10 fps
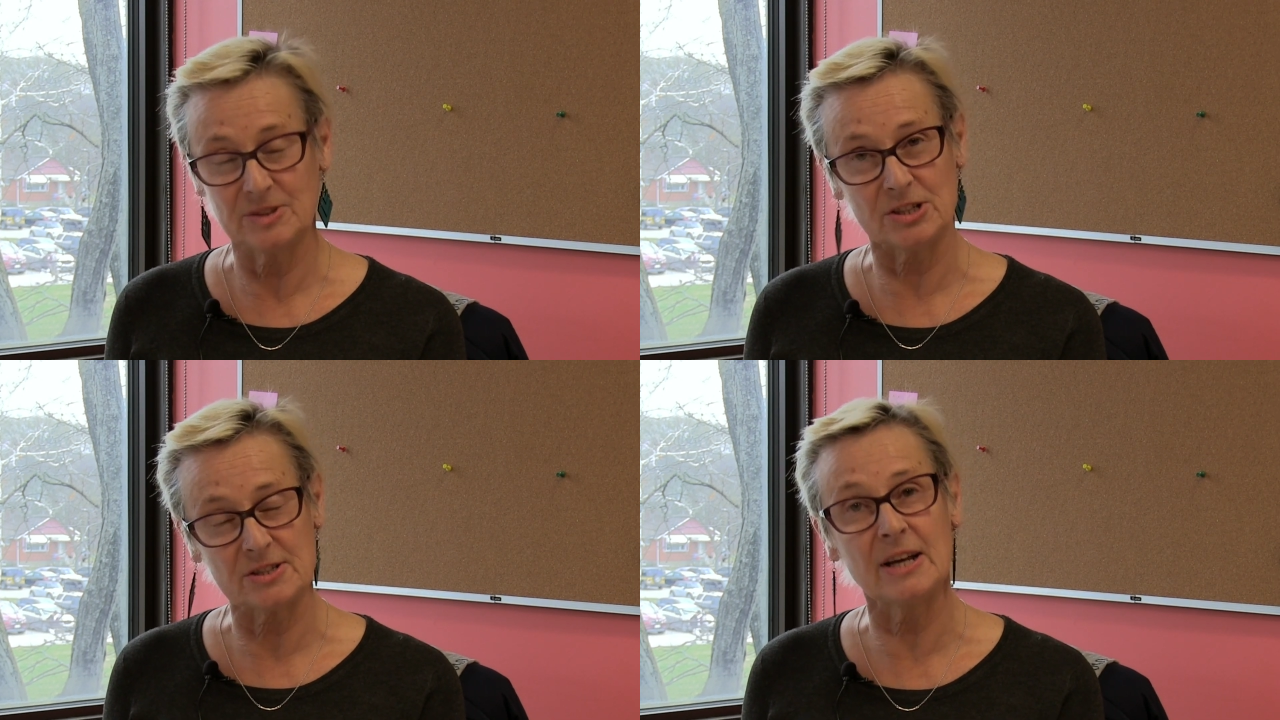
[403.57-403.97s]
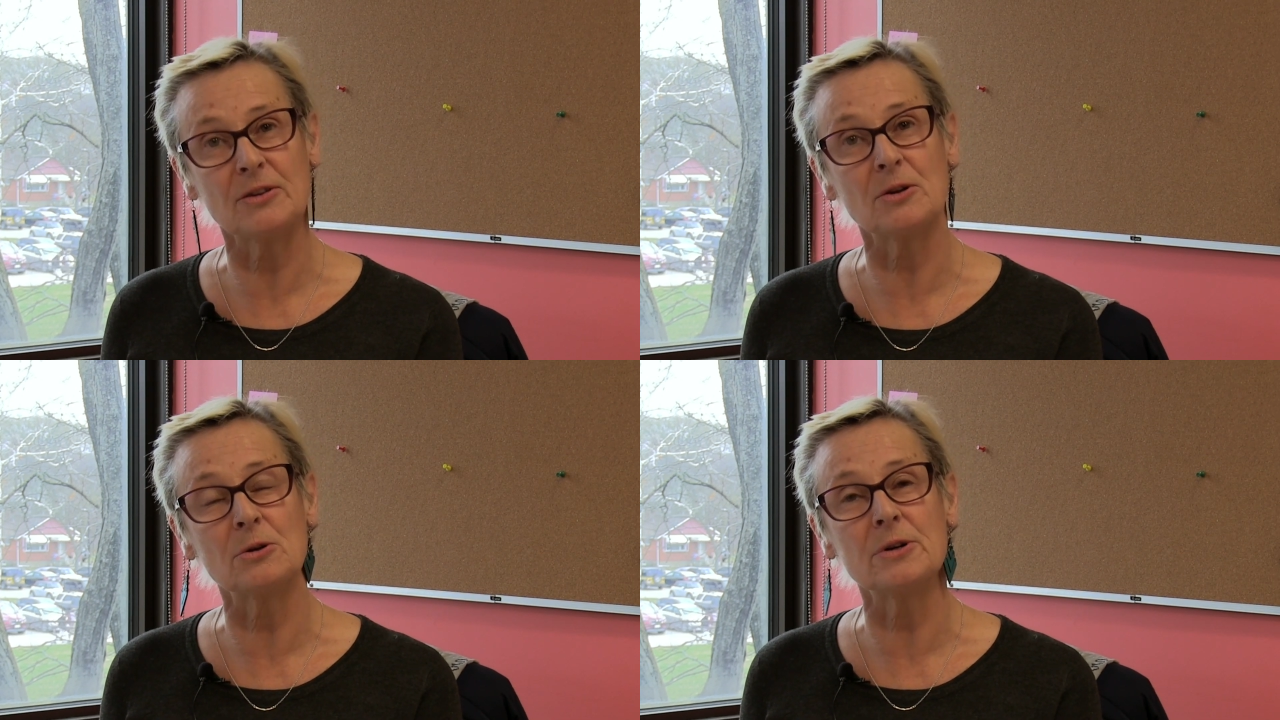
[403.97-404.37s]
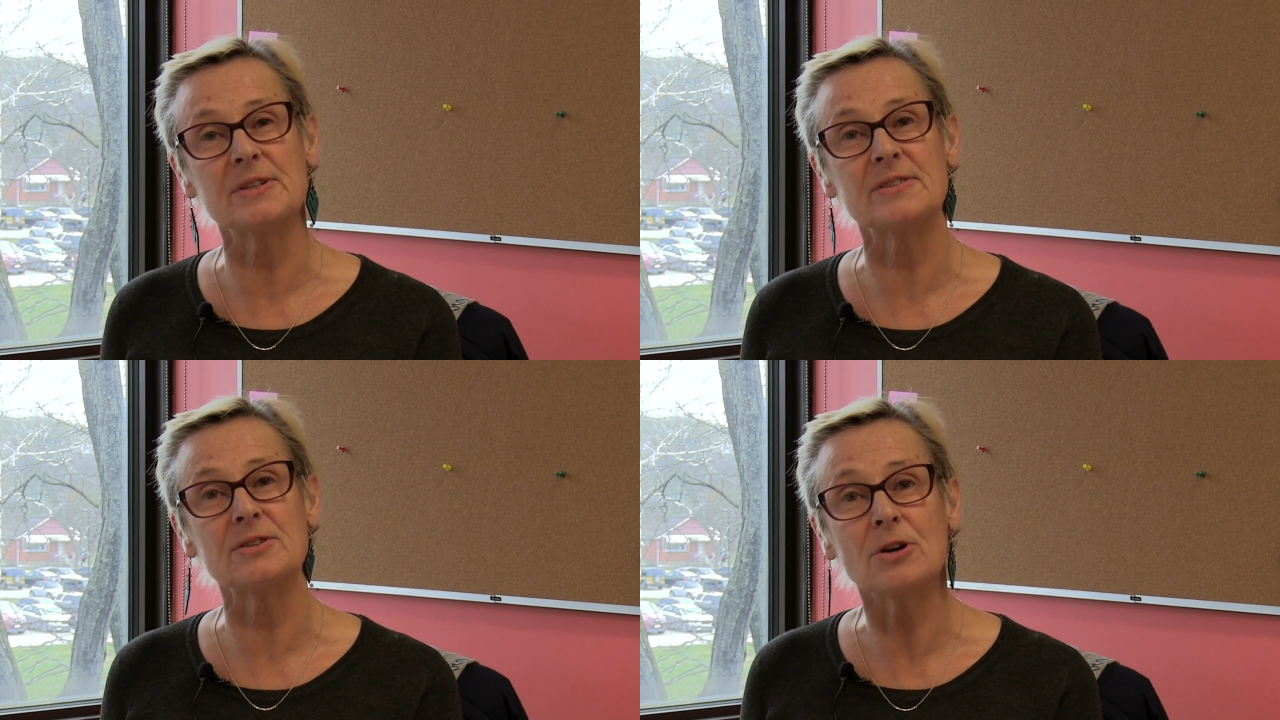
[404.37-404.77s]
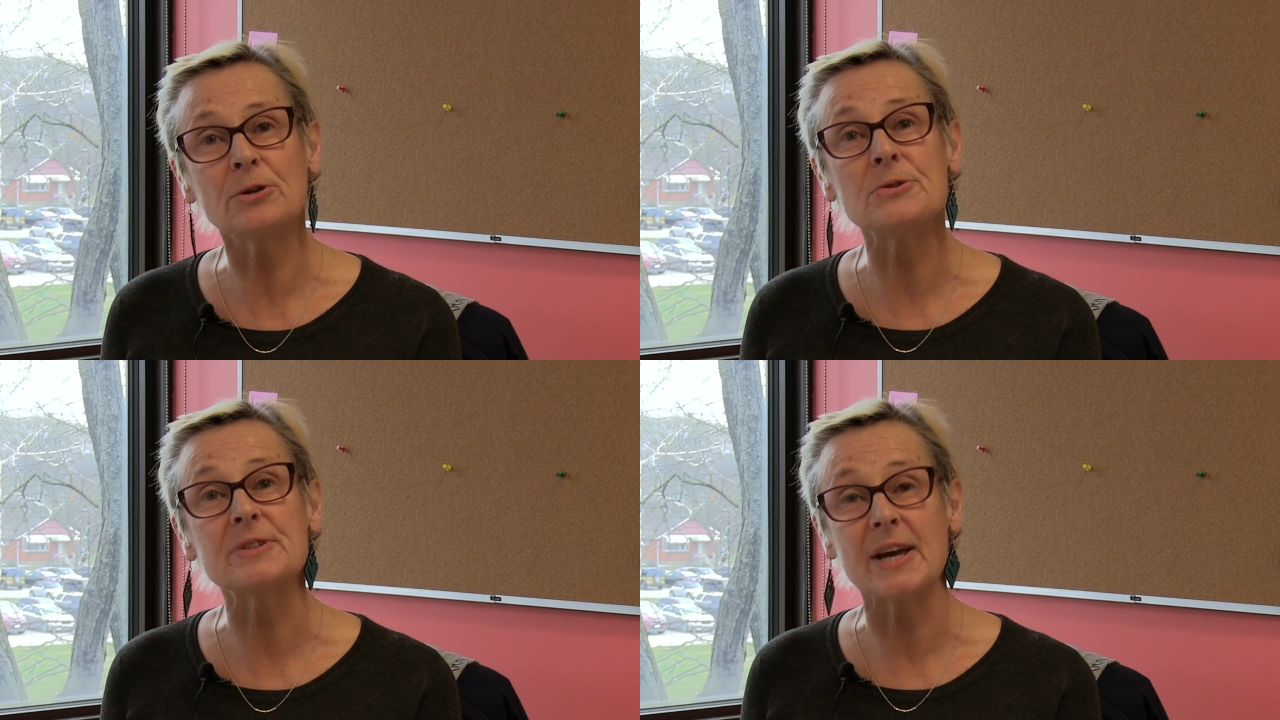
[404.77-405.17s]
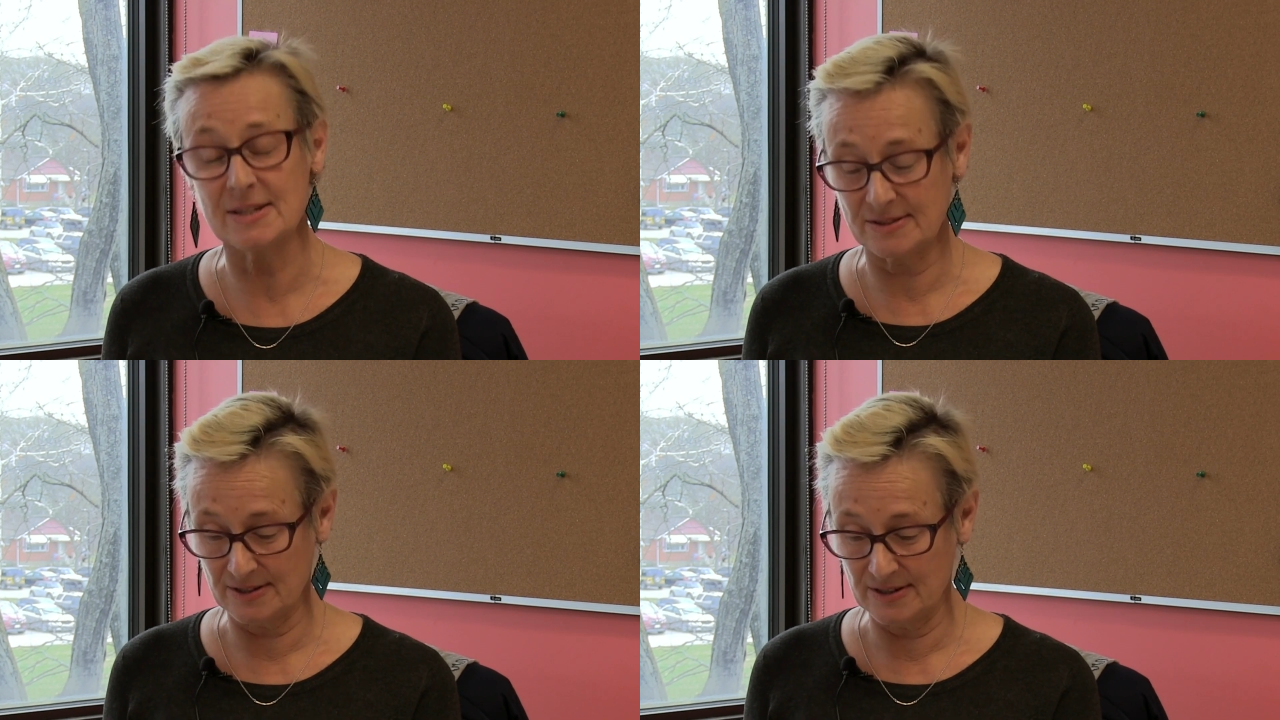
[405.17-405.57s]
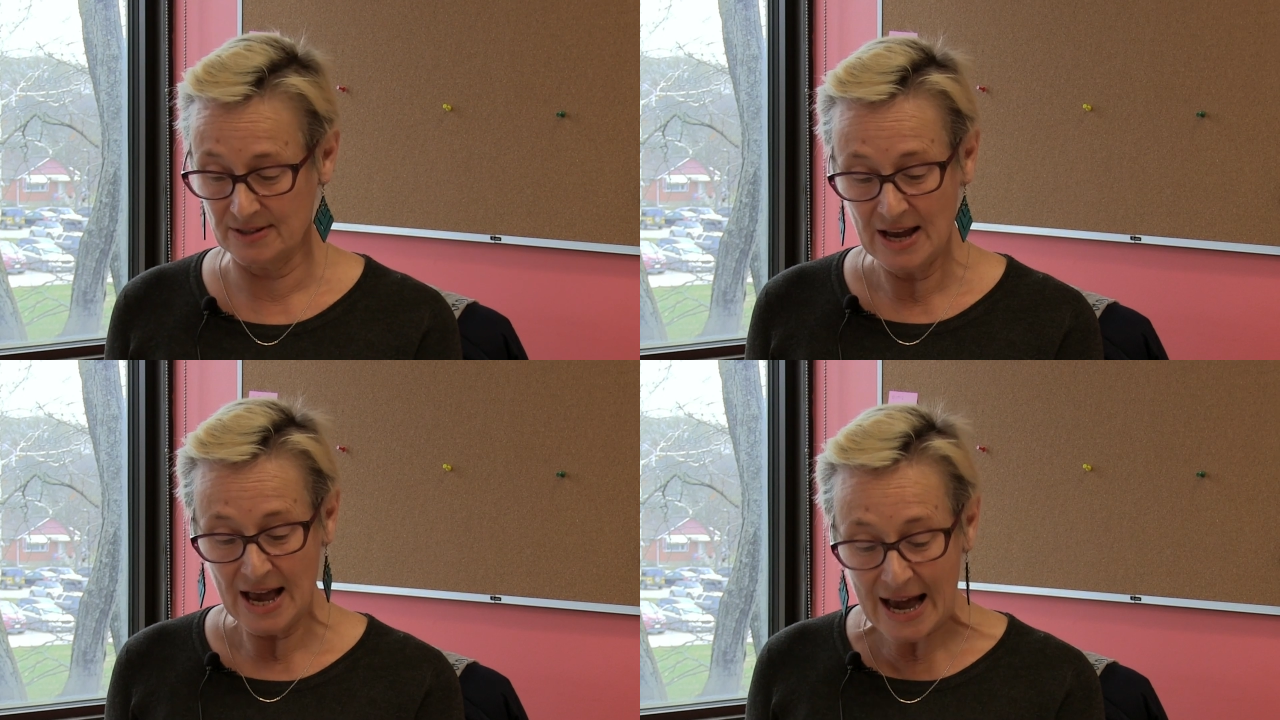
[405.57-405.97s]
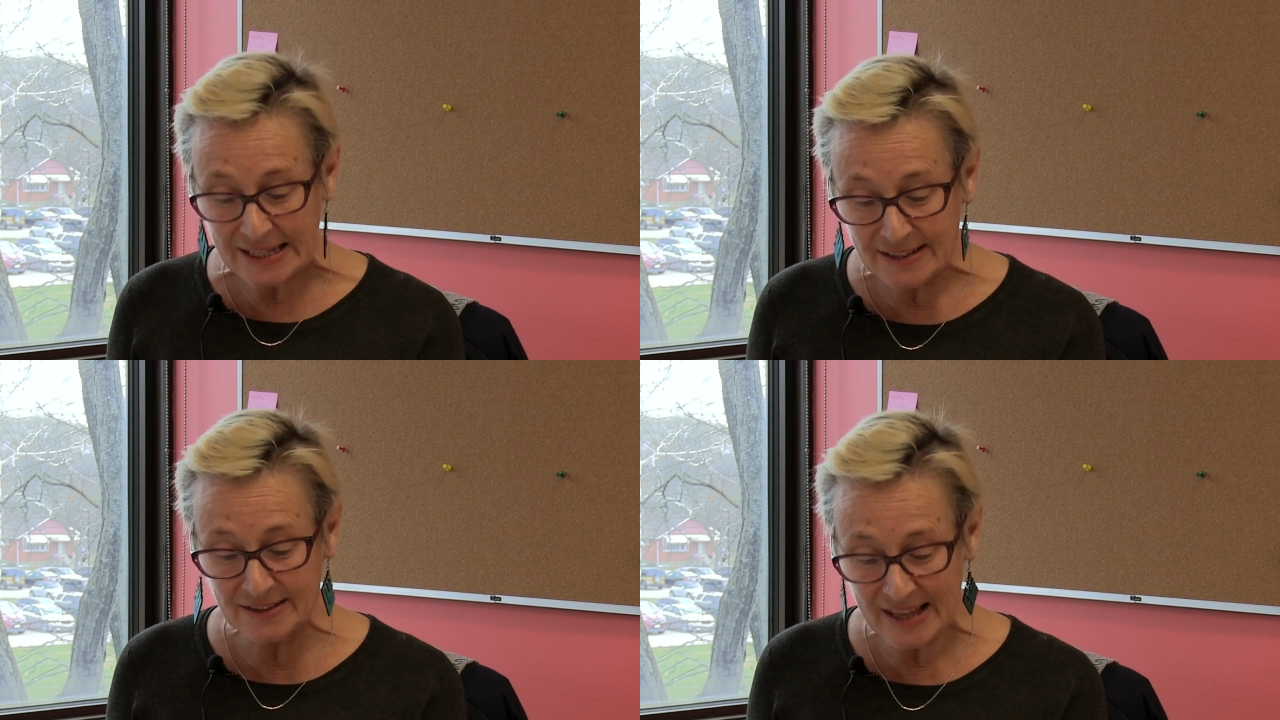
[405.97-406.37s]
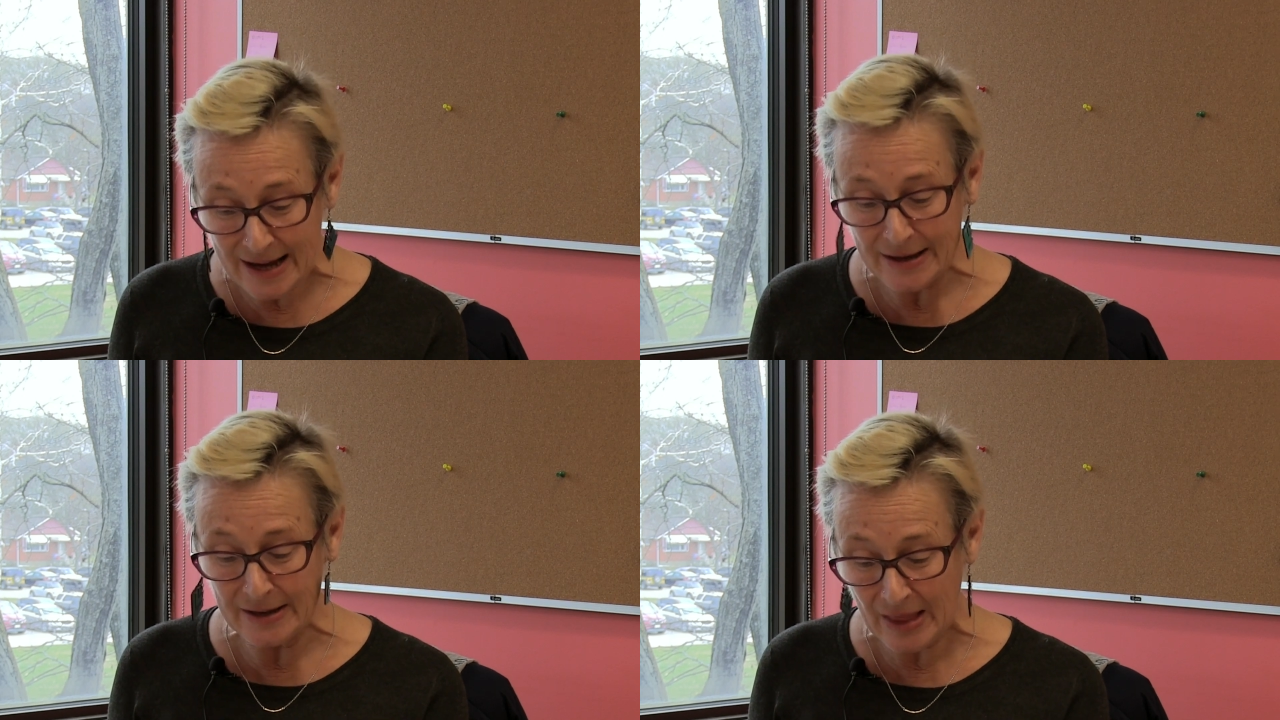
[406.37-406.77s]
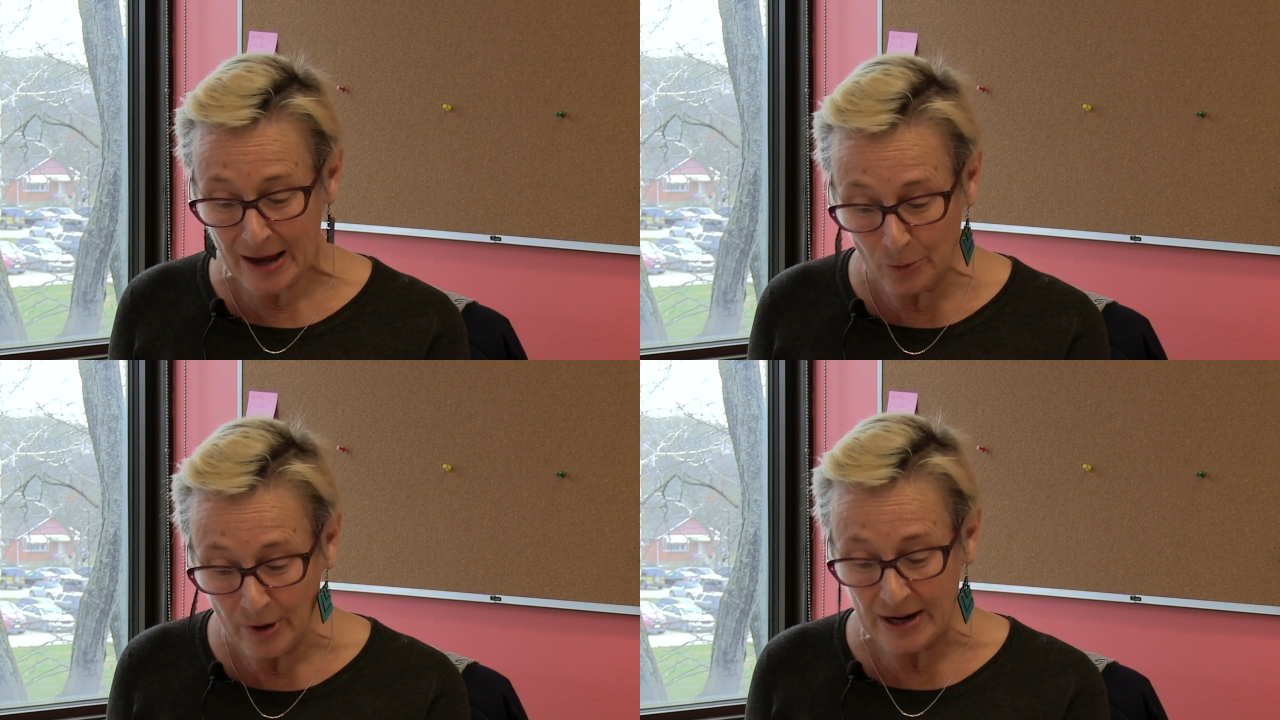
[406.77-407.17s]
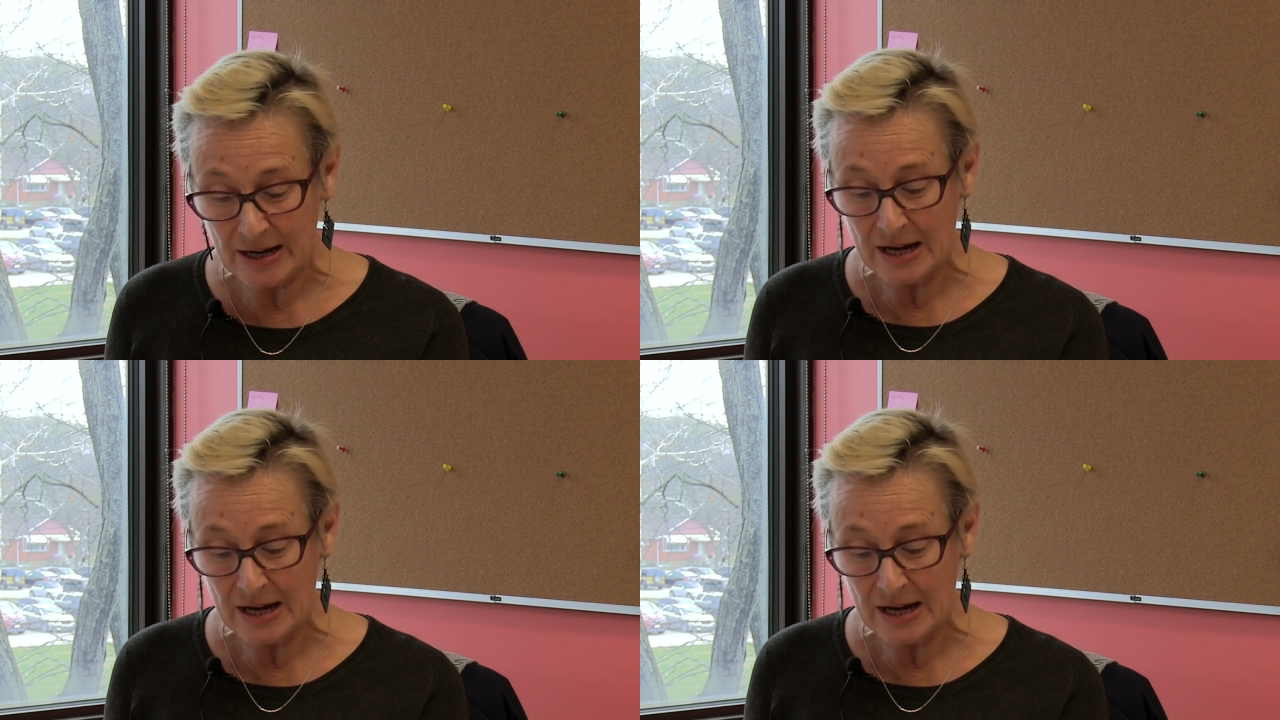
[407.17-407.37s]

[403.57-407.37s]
just like the lawyers in Donald's case did, and in the